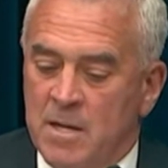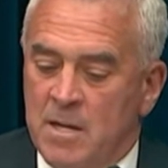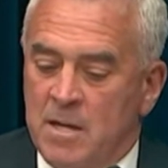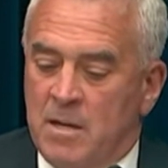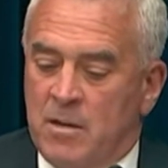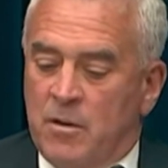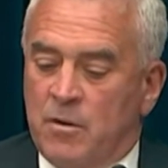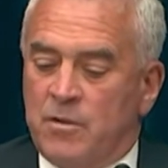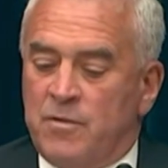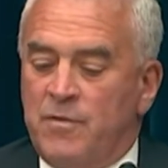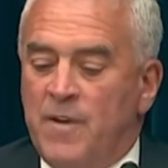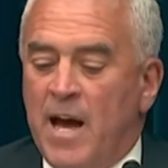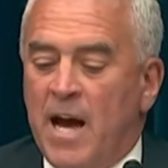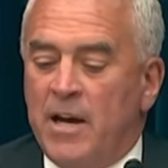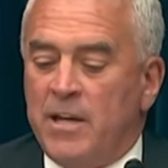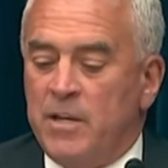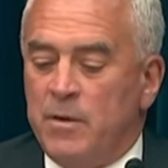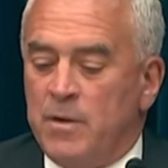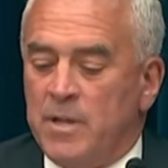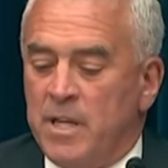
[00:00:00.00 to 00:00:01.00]
There is
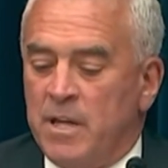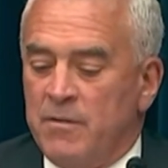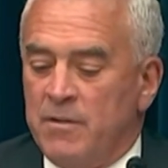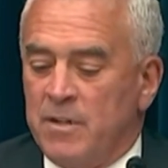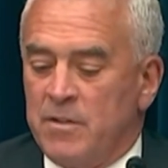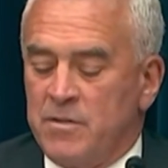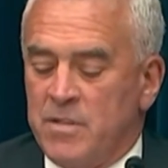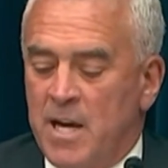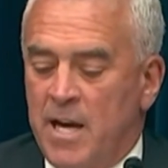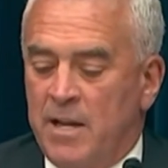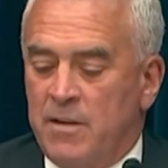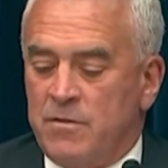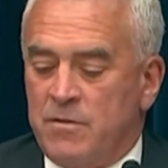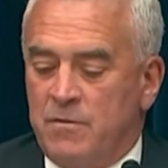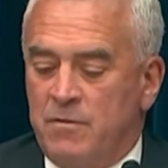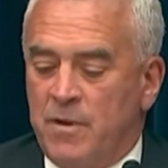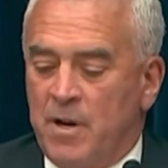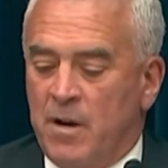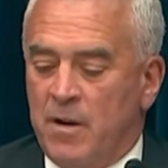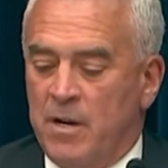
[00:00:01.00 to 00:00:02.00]
value in giving science a
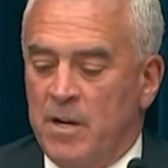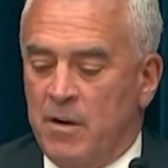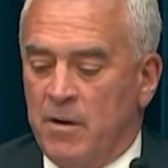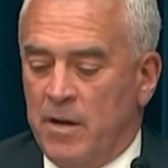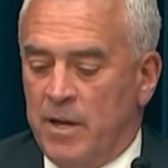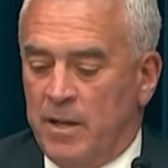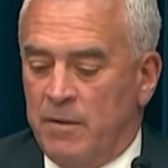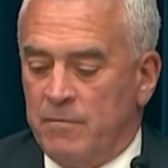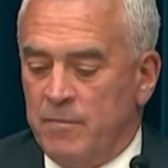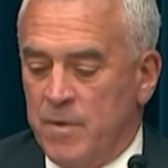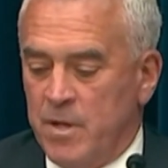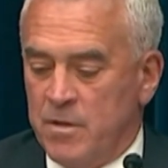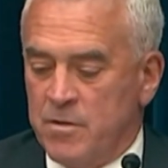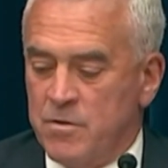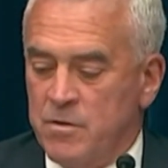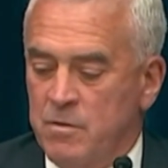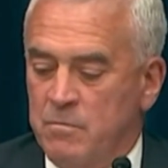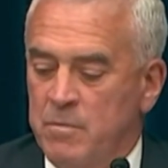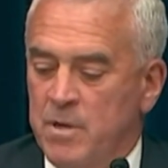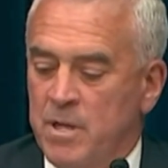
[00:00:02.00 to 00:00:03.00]
fair hearing. It
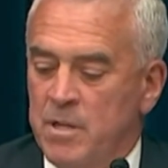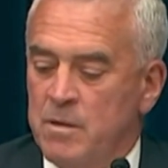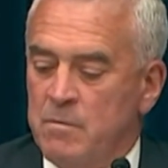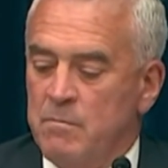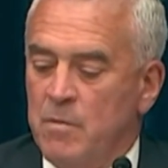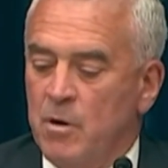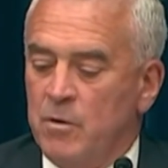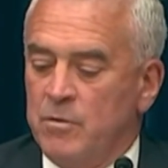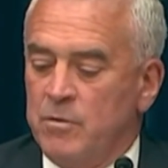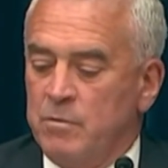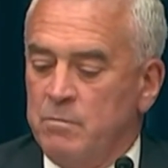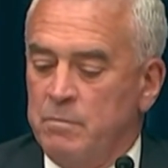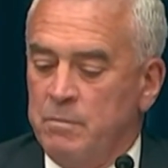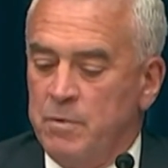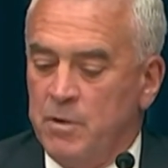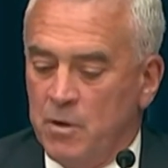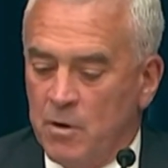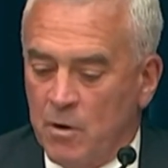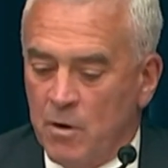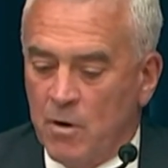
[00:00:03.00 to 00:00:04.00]
should be the most
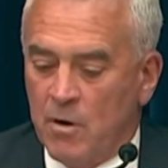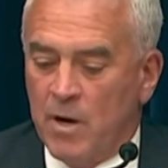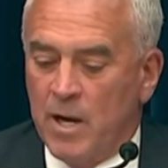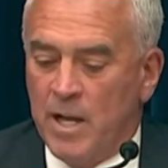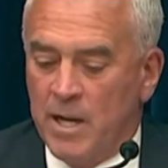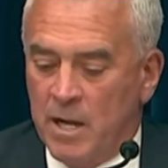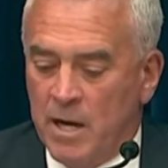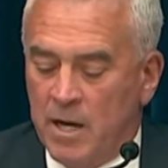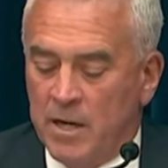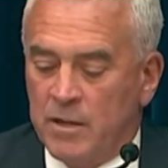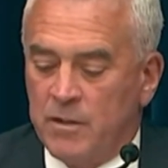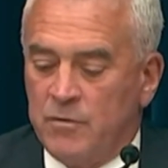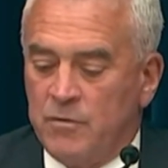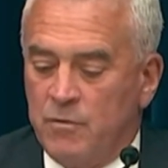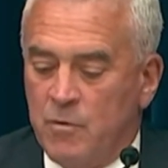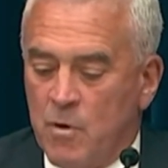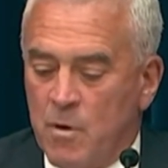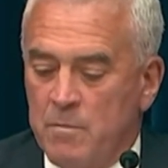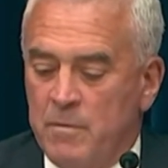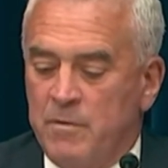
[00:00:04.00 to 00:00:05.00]
pure and honest
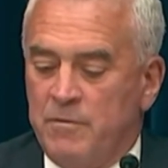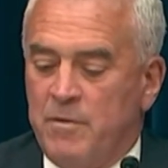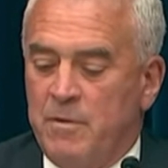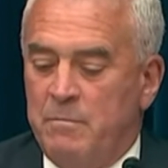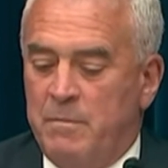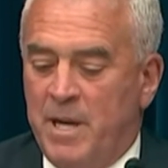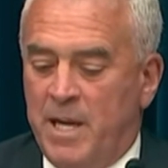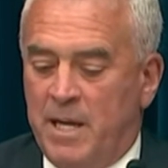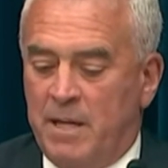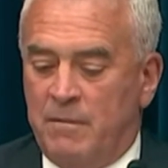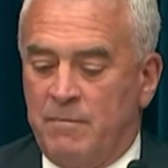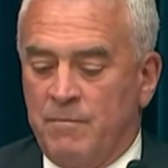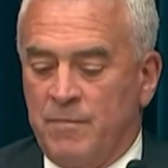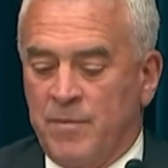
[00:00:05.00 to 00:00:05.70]
form of debate.